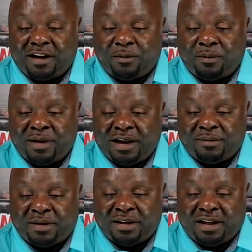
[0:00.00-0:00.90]
animal,
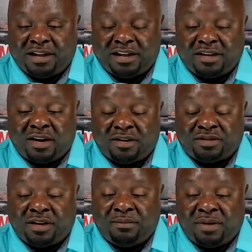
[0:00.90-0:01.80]
man. But again, doesn't
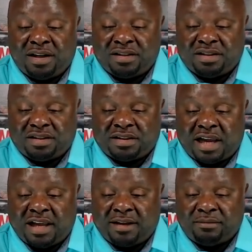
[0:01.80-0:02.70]
cost you any money, it's just
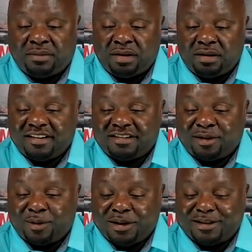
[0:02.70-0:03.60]
time.
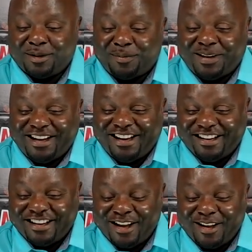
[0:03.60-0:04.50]
Teresa B.